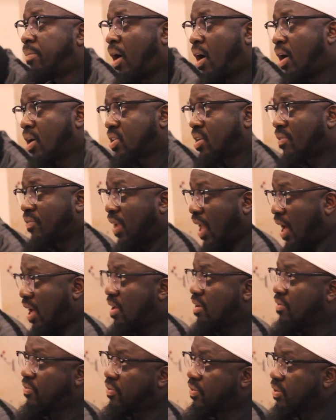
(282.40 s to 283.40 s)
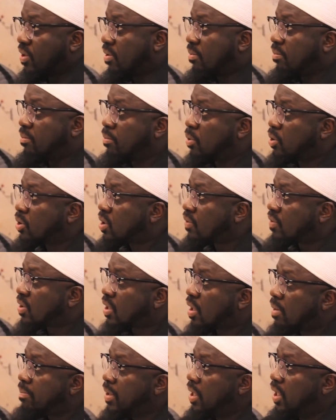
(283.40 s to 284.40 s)
Part of life in the month of
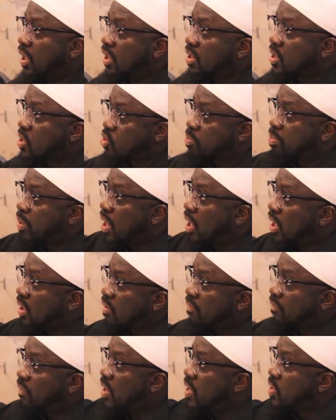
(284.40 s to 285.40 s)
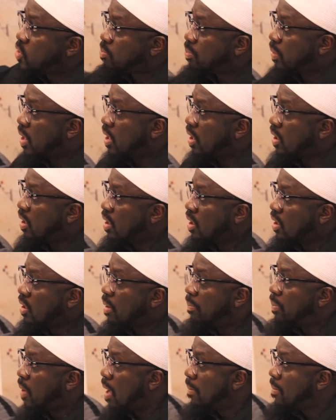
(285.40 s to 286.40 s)
Rabi'ah, the spring, the first spring,
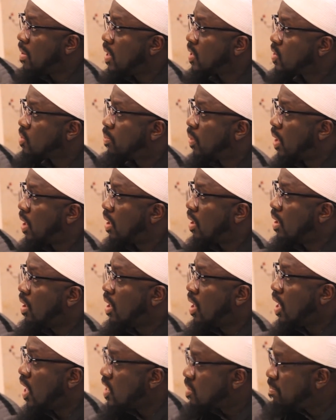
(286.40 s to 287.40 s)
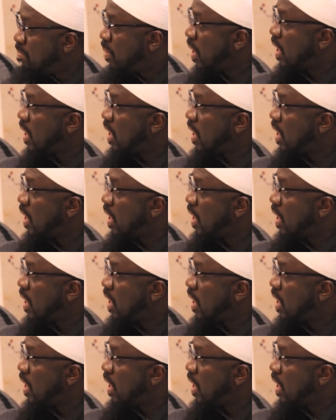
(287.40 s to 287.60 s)
the premier spring, is